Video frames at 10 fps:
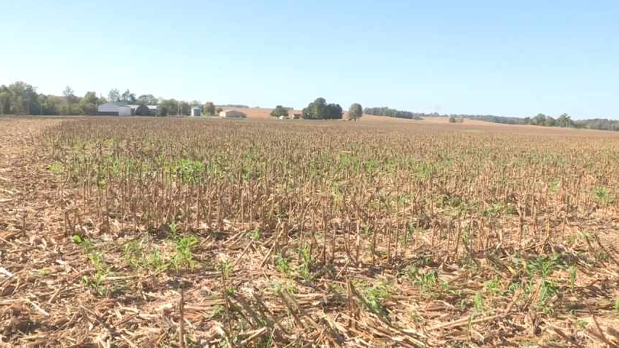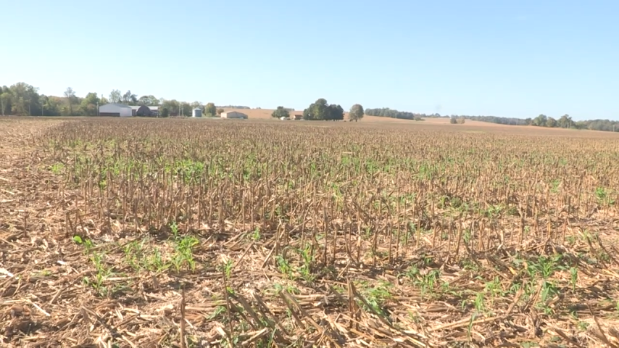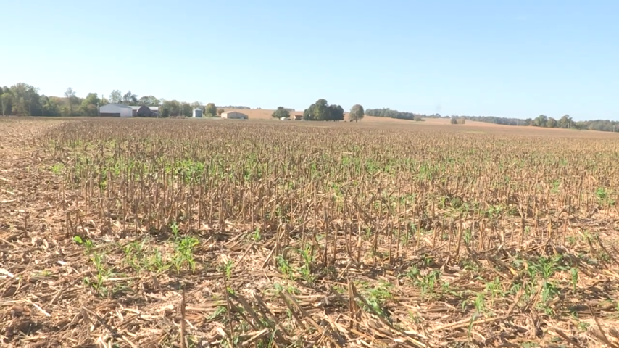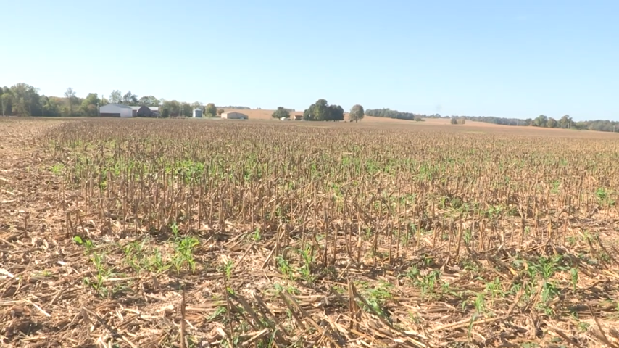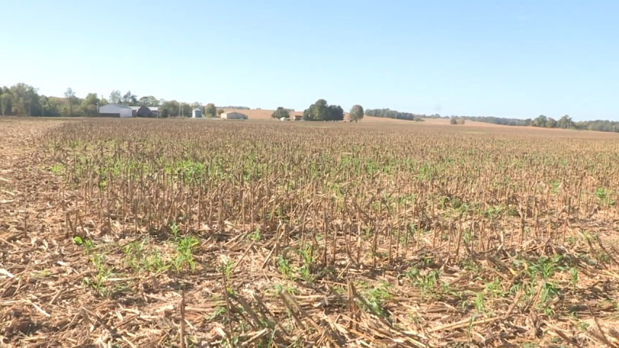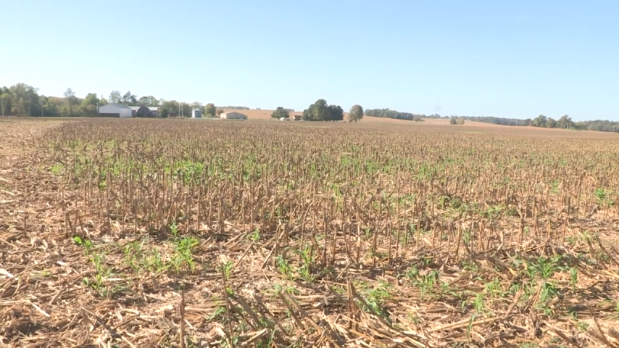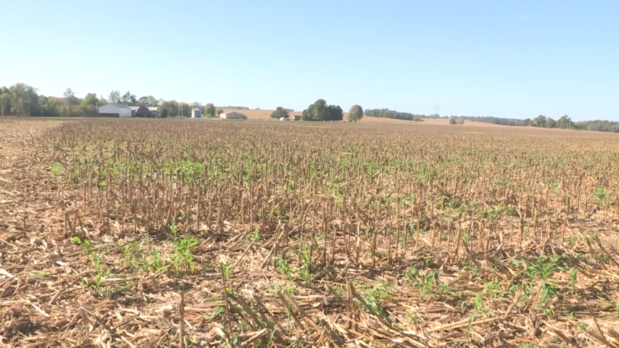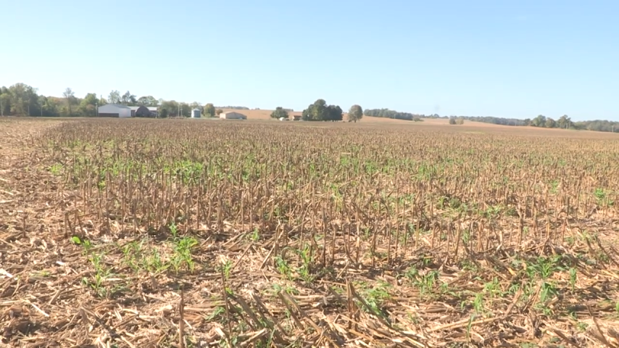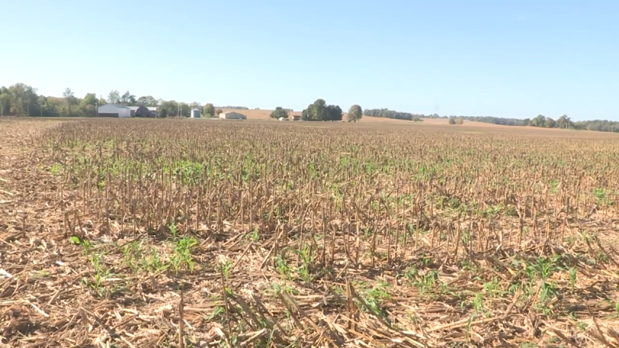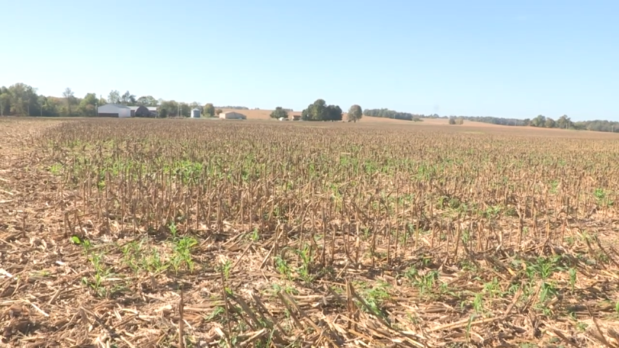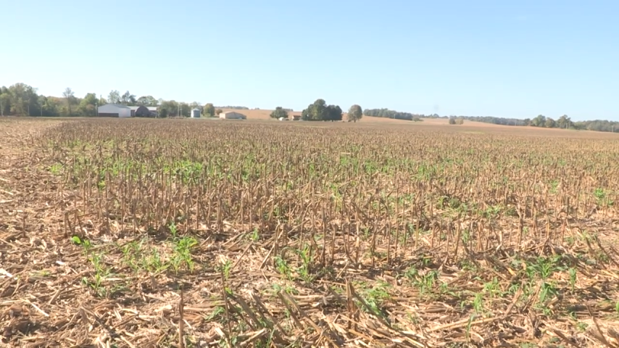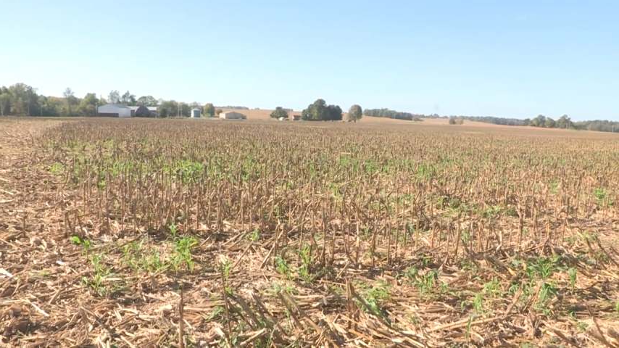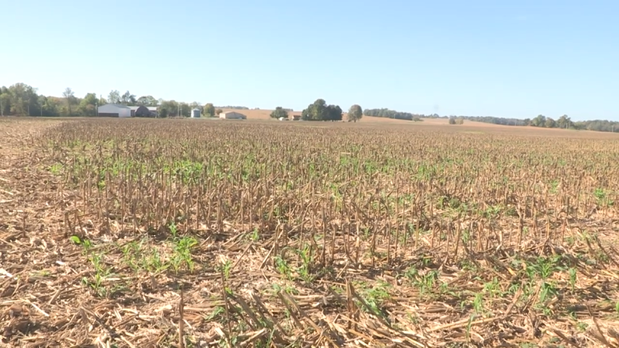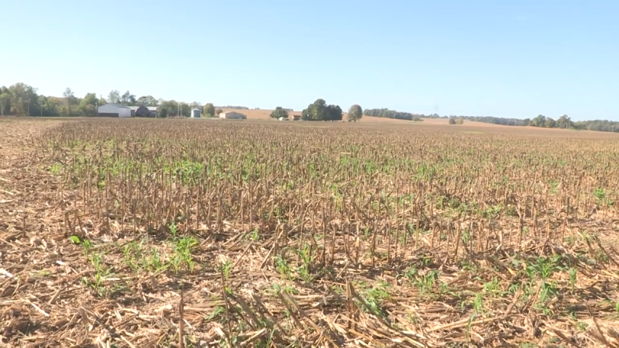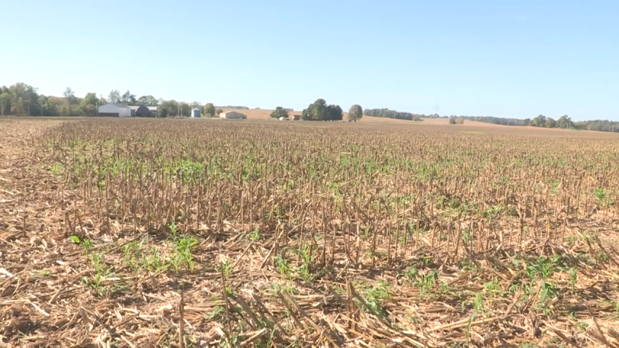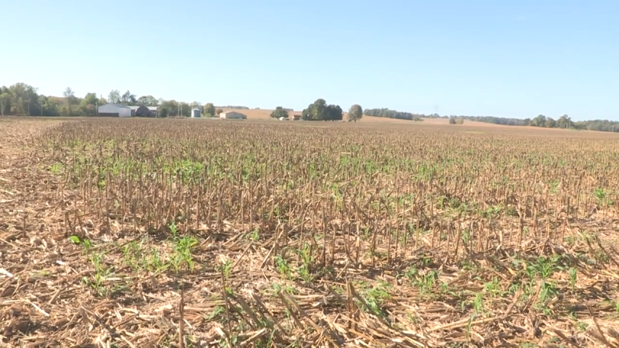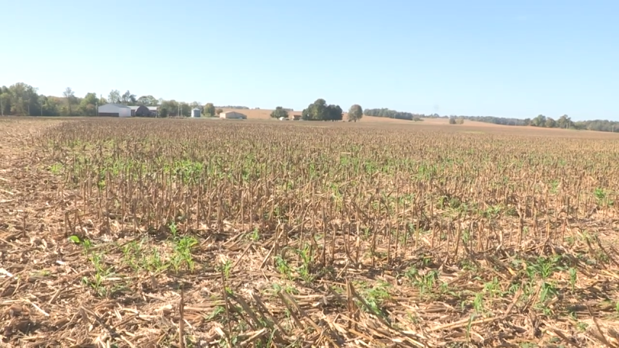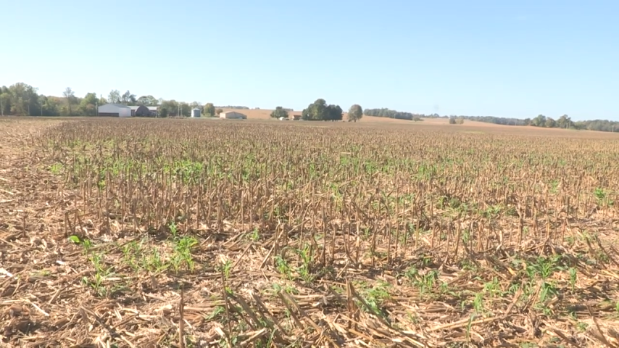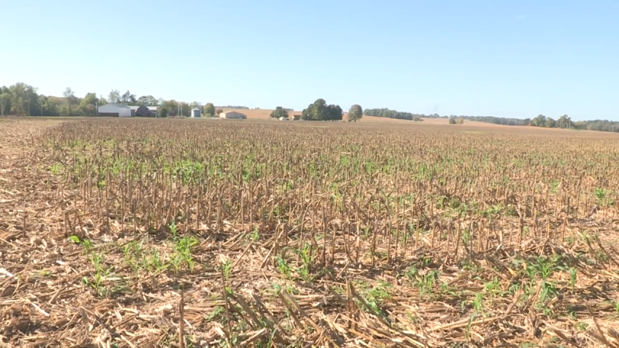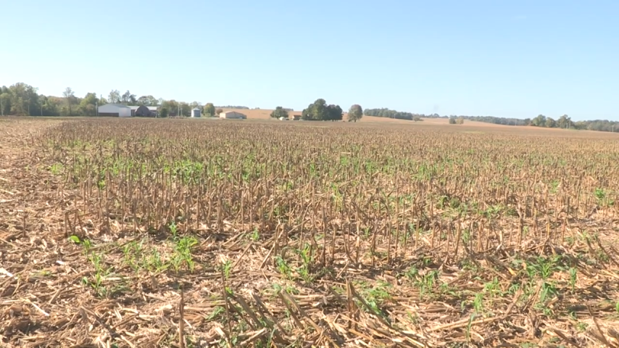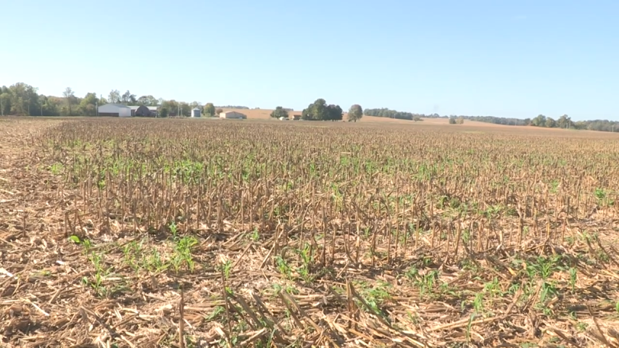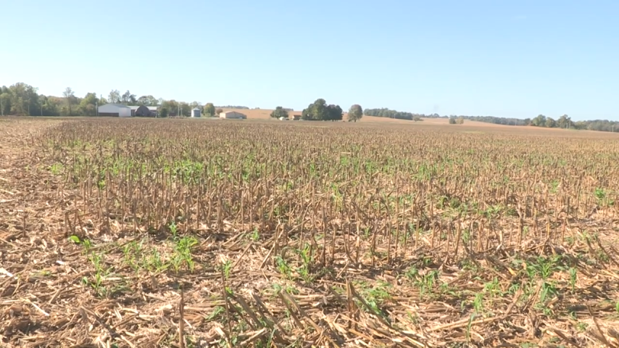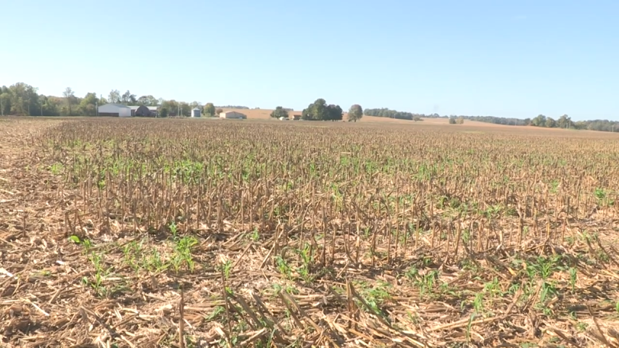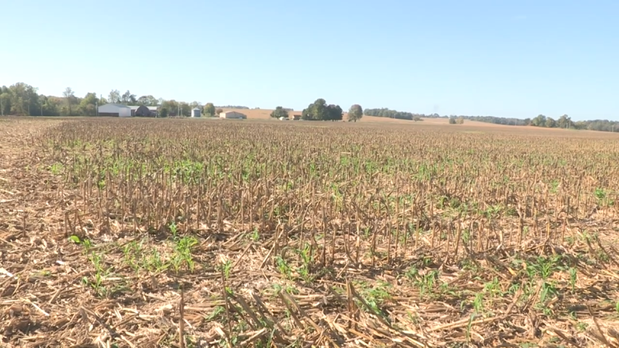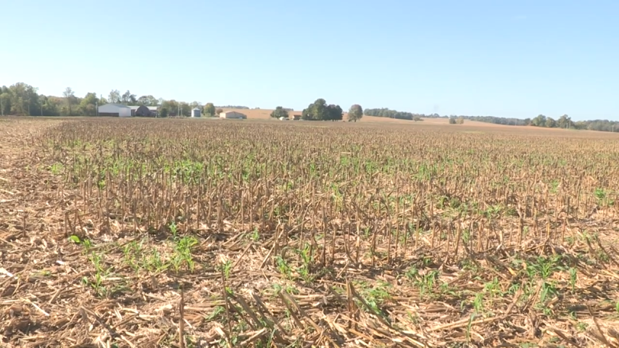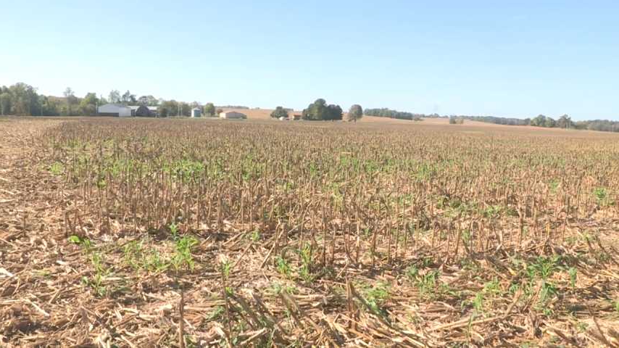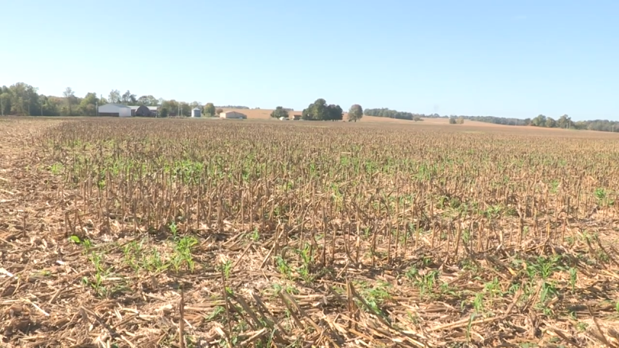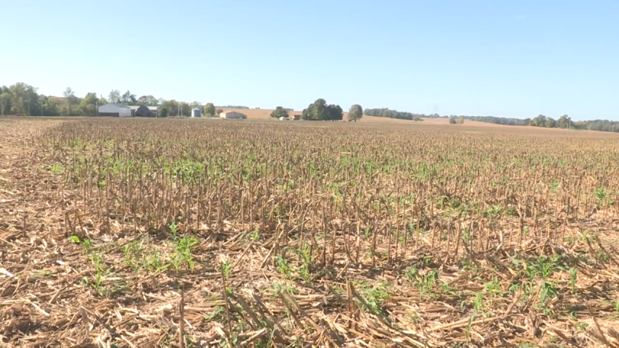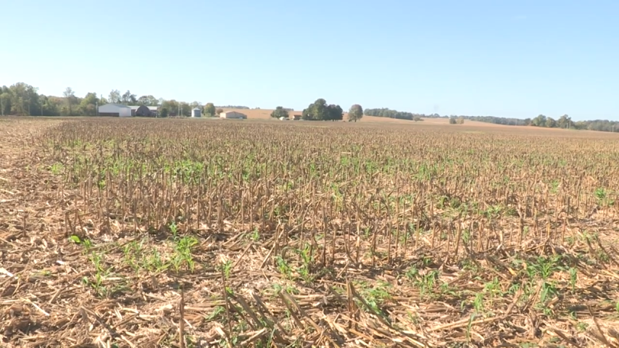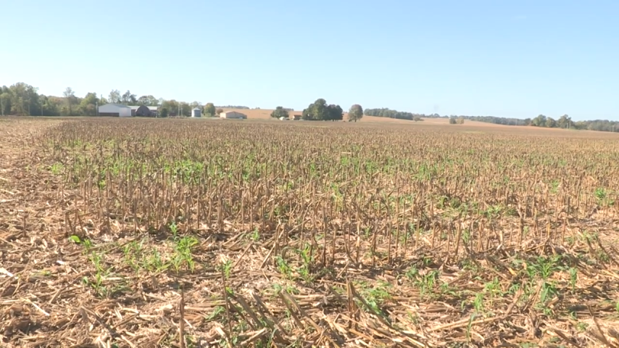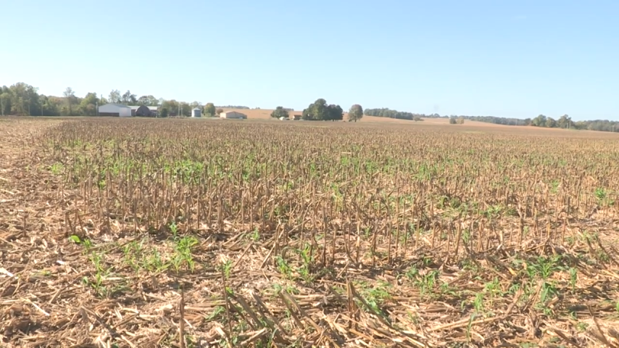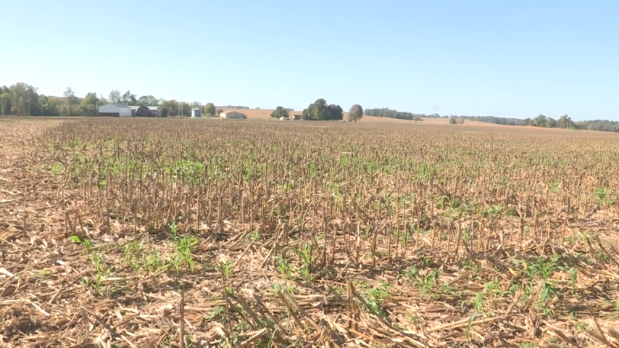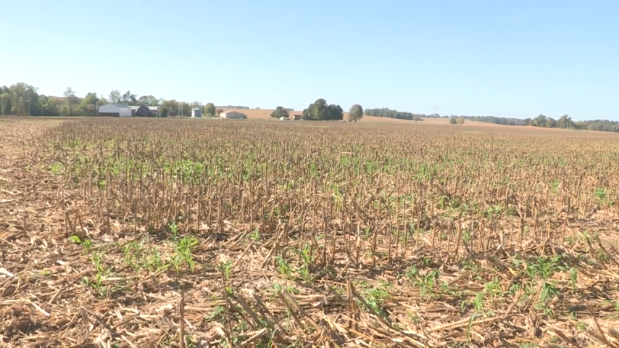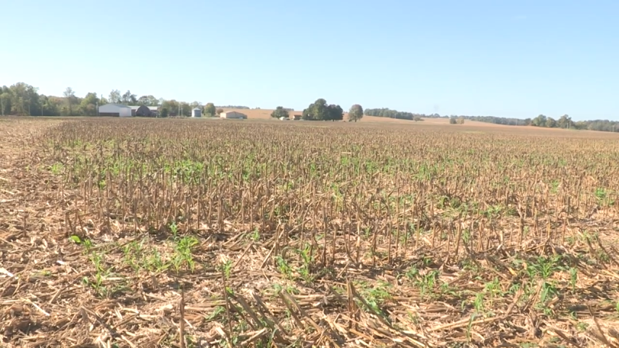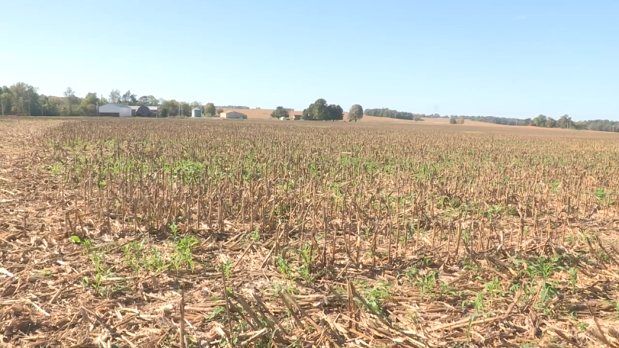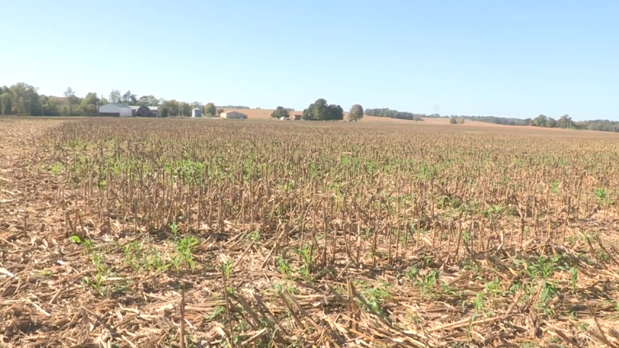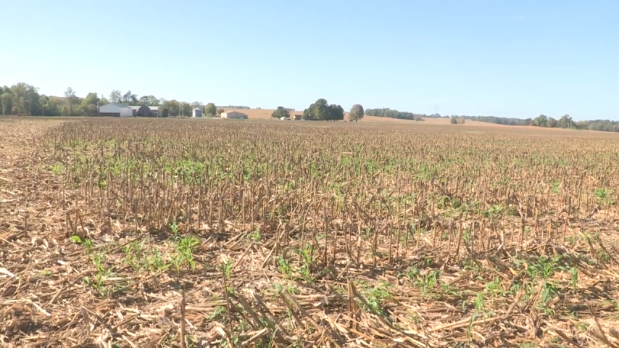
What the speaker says: [unreadable: no face in view]